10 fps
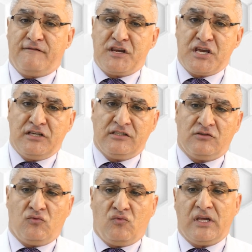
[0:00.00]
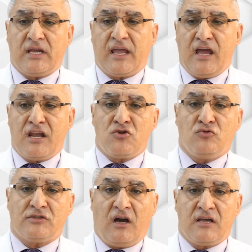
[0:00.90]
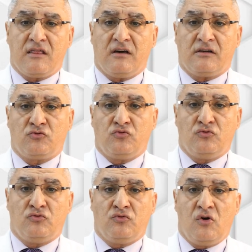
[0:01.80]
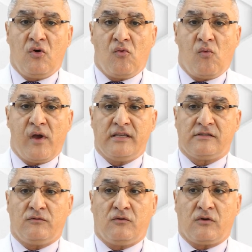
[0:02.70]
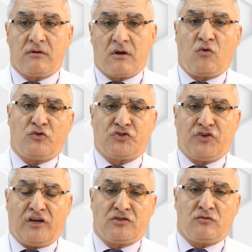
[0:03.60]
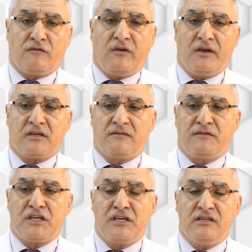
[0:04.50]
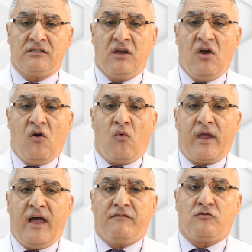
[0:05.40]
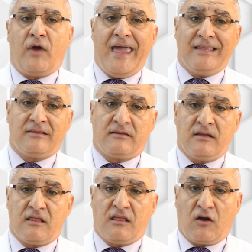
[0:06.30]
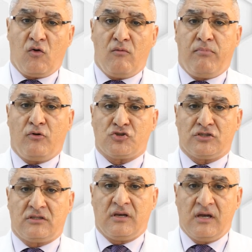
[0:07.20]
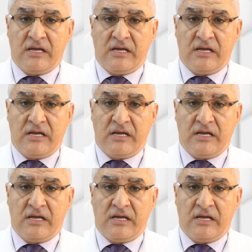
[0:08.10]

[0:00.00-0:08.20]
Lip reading: veneers, we can use either two ways for construction of direct veneers. We have to add the composite